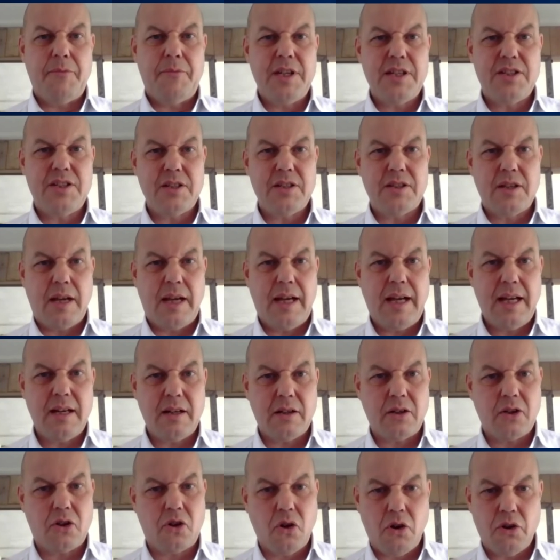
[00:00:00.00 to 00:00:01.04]
this is a
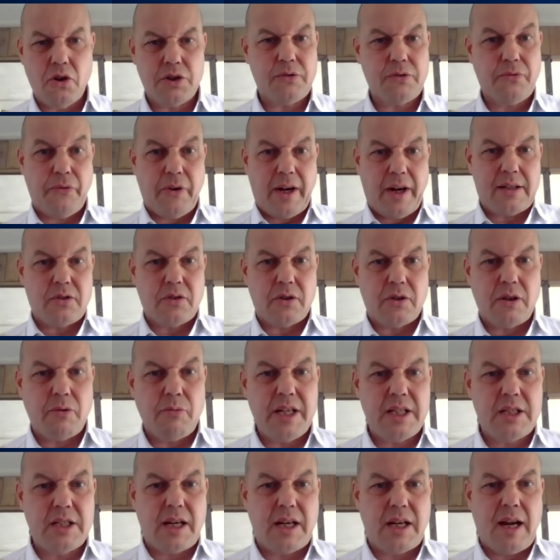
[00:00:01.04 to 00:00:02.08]
hidden cost factor
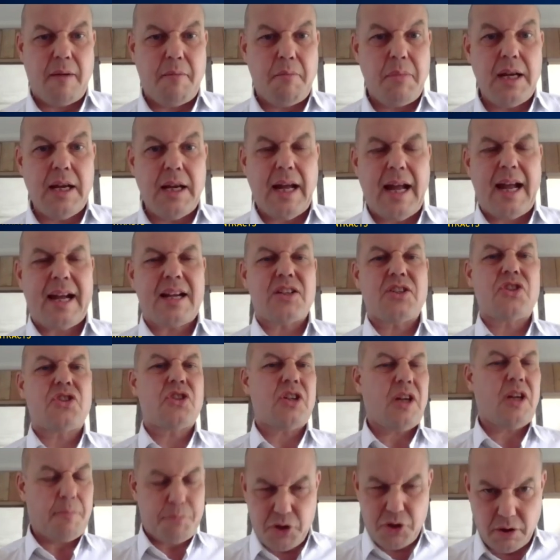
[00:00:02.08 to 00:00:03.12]
which can be
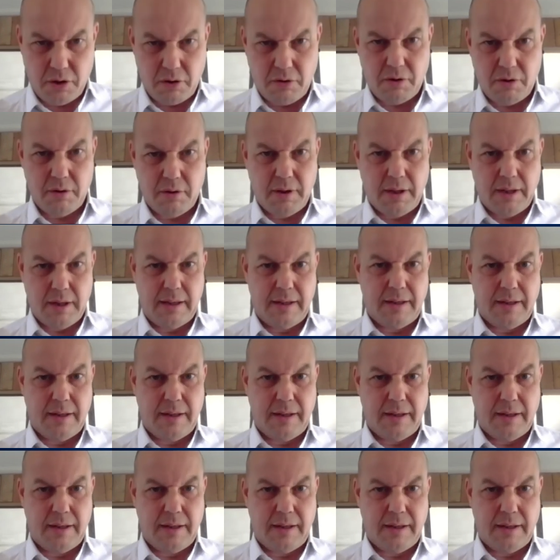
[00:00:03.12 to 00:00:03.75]
exceptional.